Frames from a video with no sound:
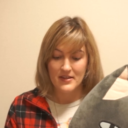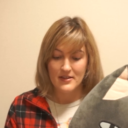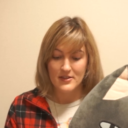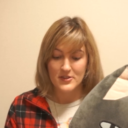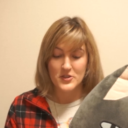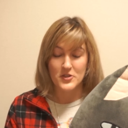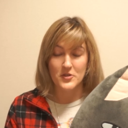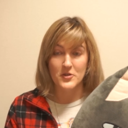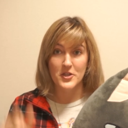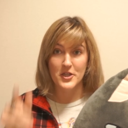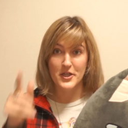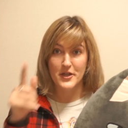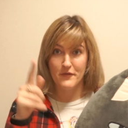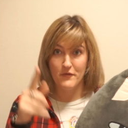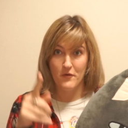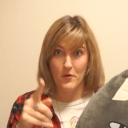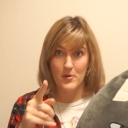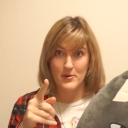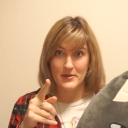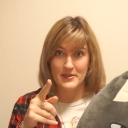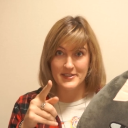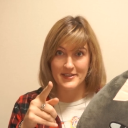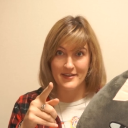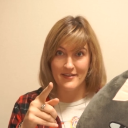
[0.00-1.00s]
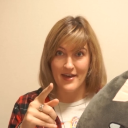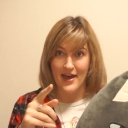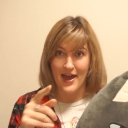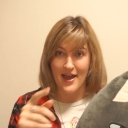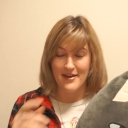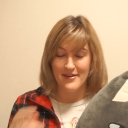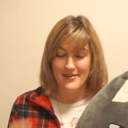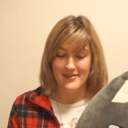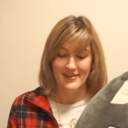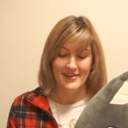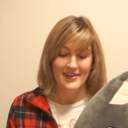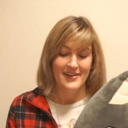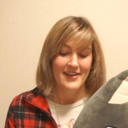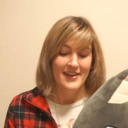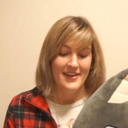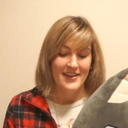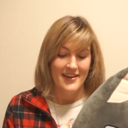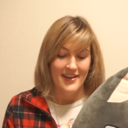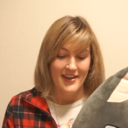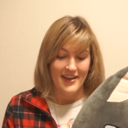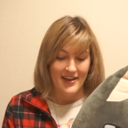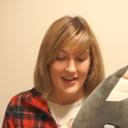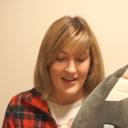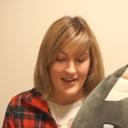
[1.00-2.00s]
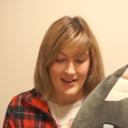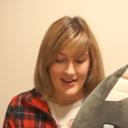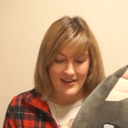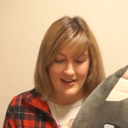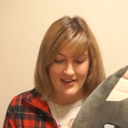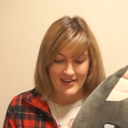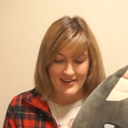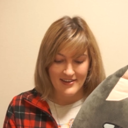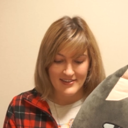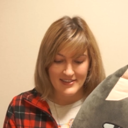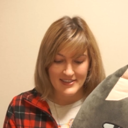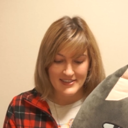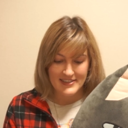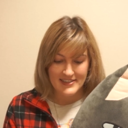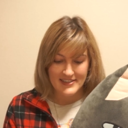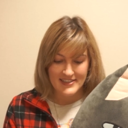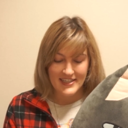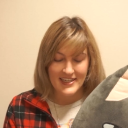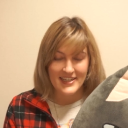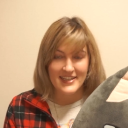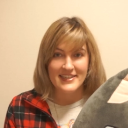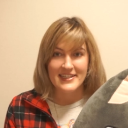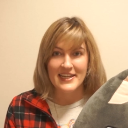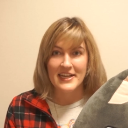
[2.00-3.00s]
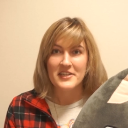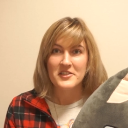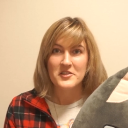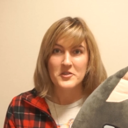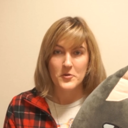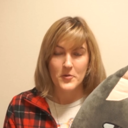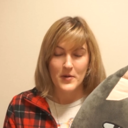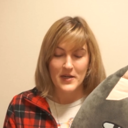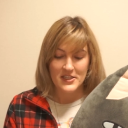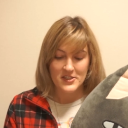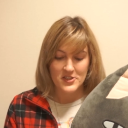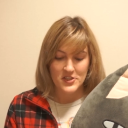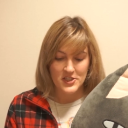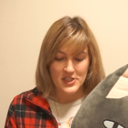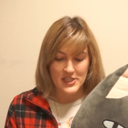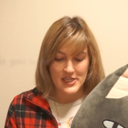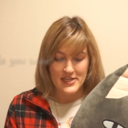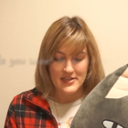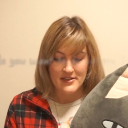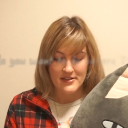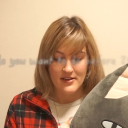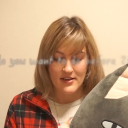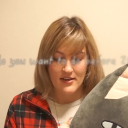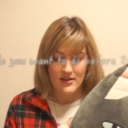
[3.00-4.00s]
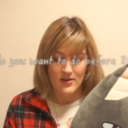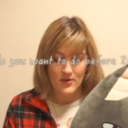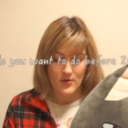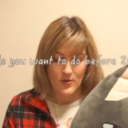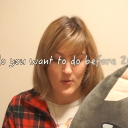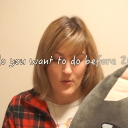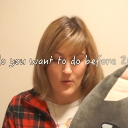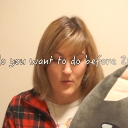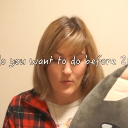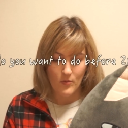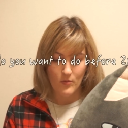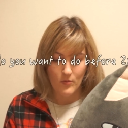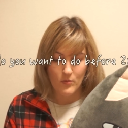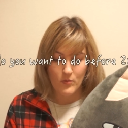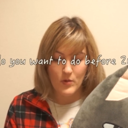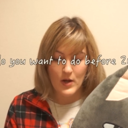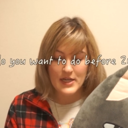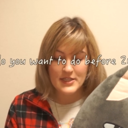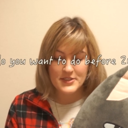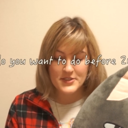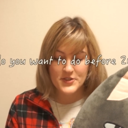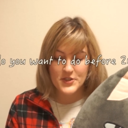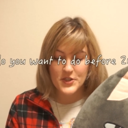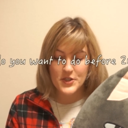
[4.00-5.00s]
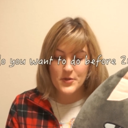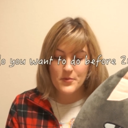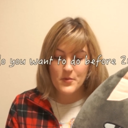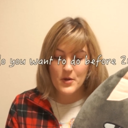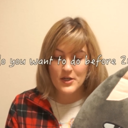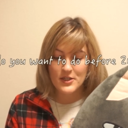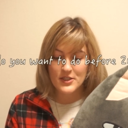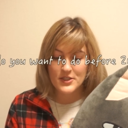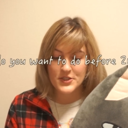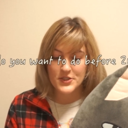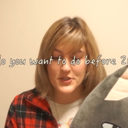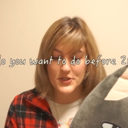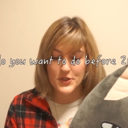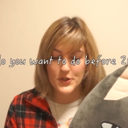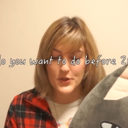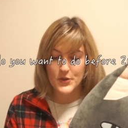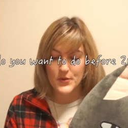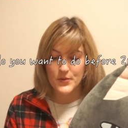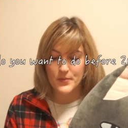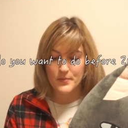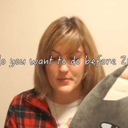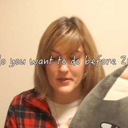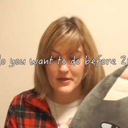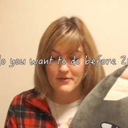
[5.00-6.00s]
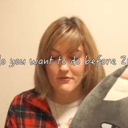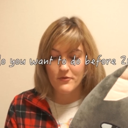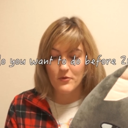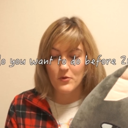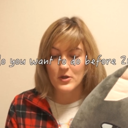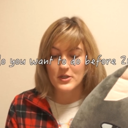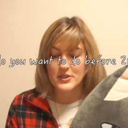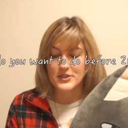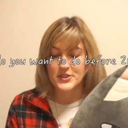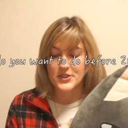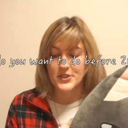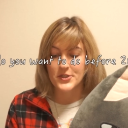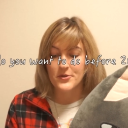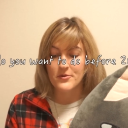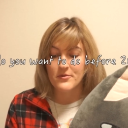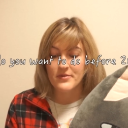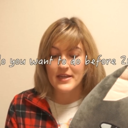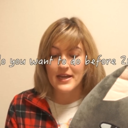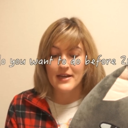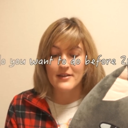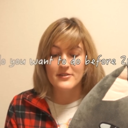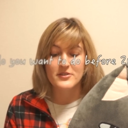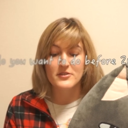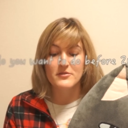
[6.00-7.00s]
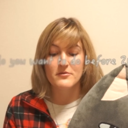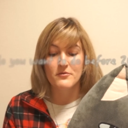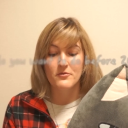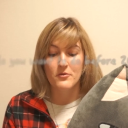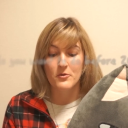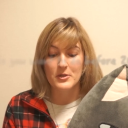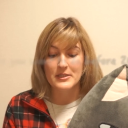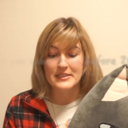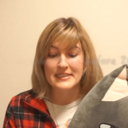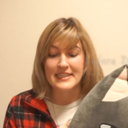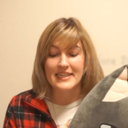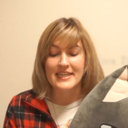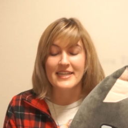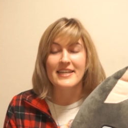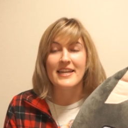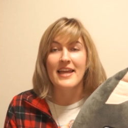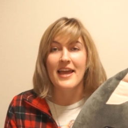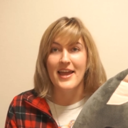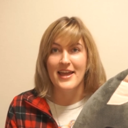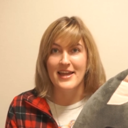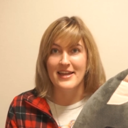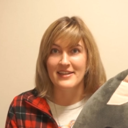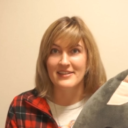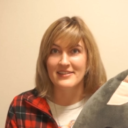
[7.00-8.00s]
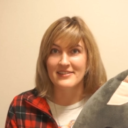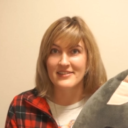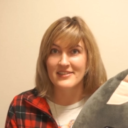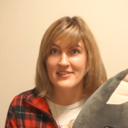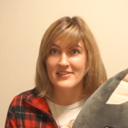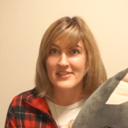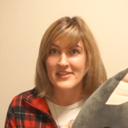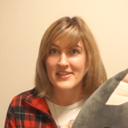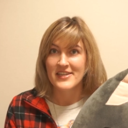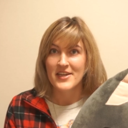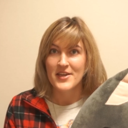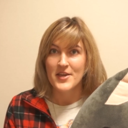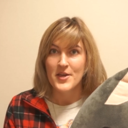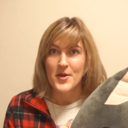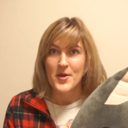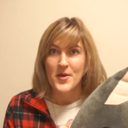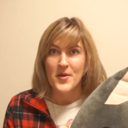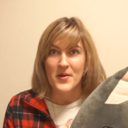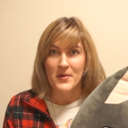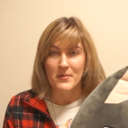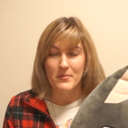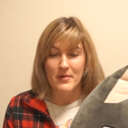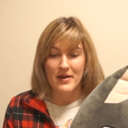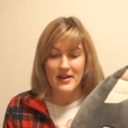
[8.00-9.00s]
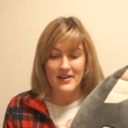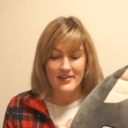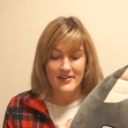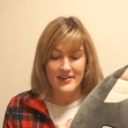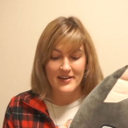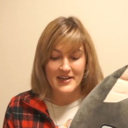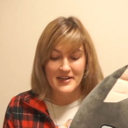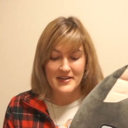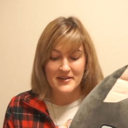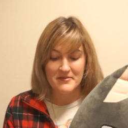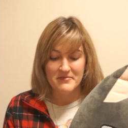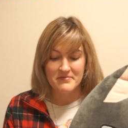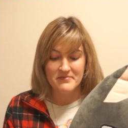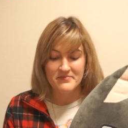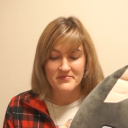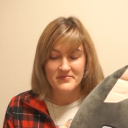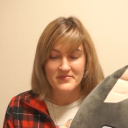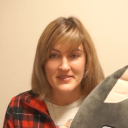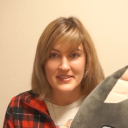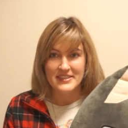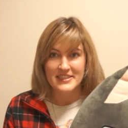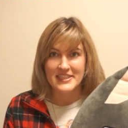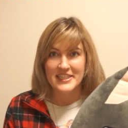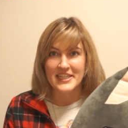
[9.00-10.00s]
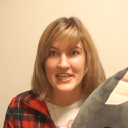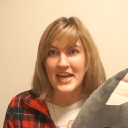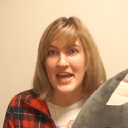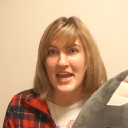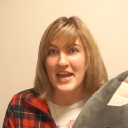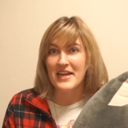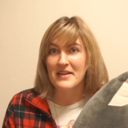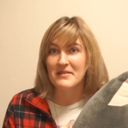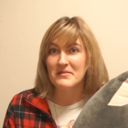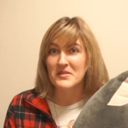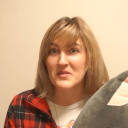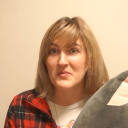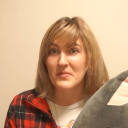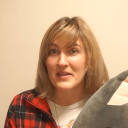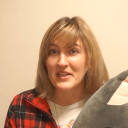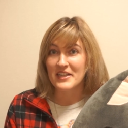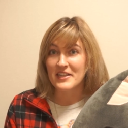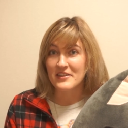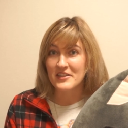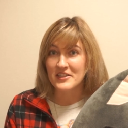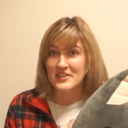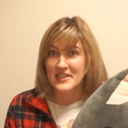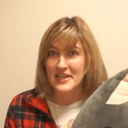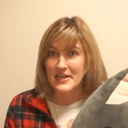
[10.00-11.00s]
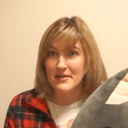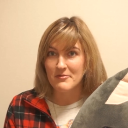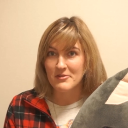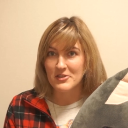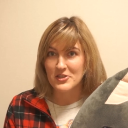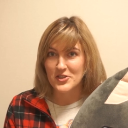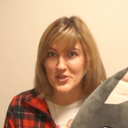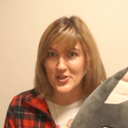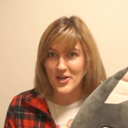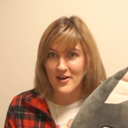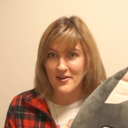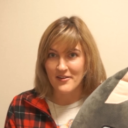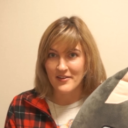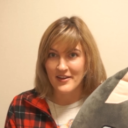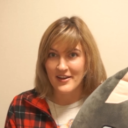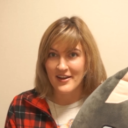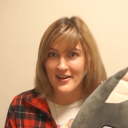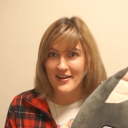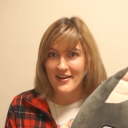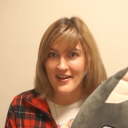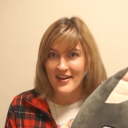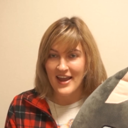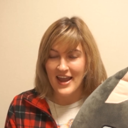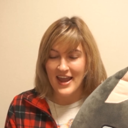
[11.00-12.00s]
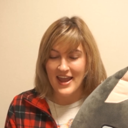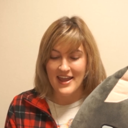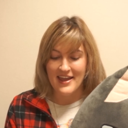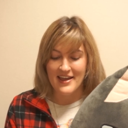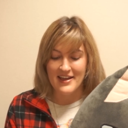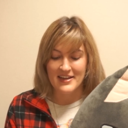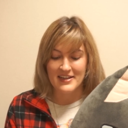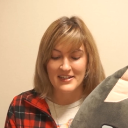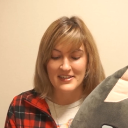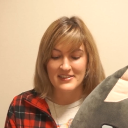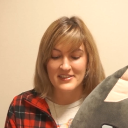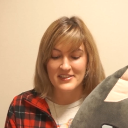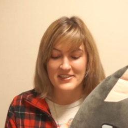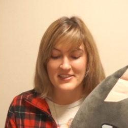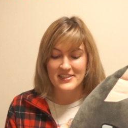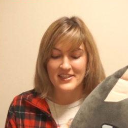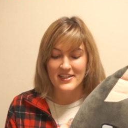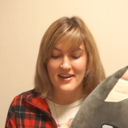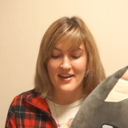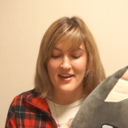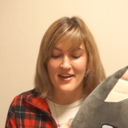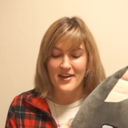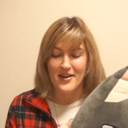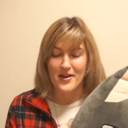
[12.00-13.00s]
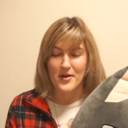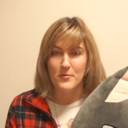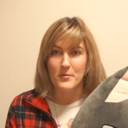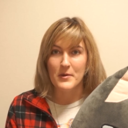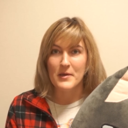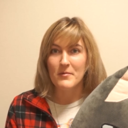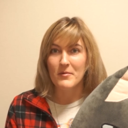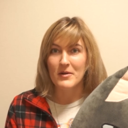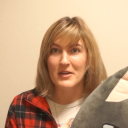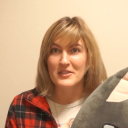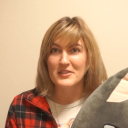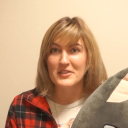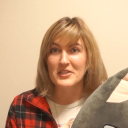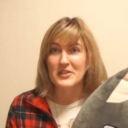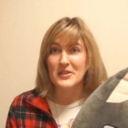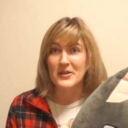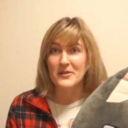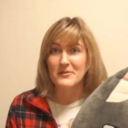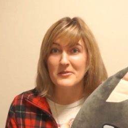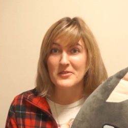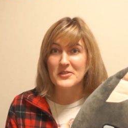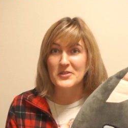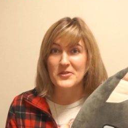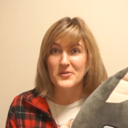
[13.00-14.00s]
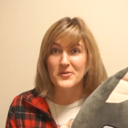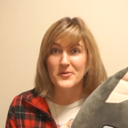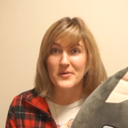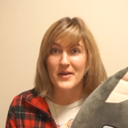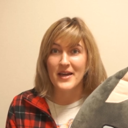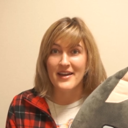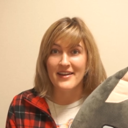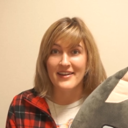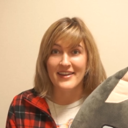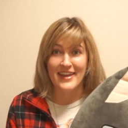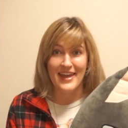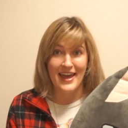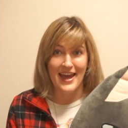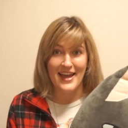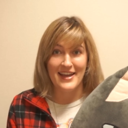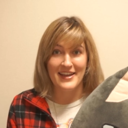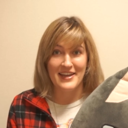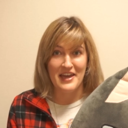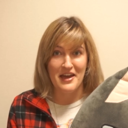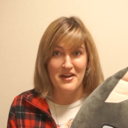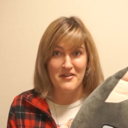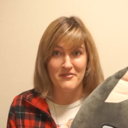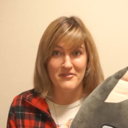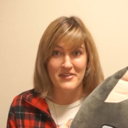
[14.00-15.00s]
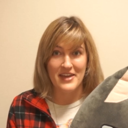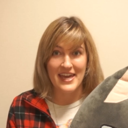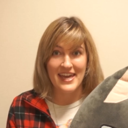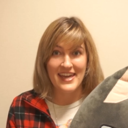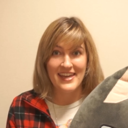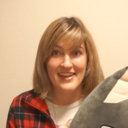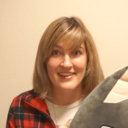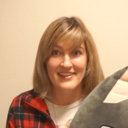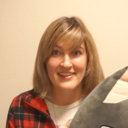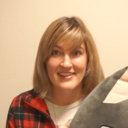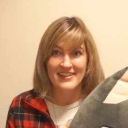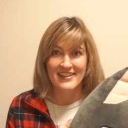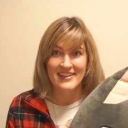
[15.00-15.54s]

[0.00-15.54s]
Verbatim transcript: So look forward to that. Let's see, next question. What do you want to do before 2014 ends? Well, today I'm spending the day with Sharla, and we want to go to a cat cafe.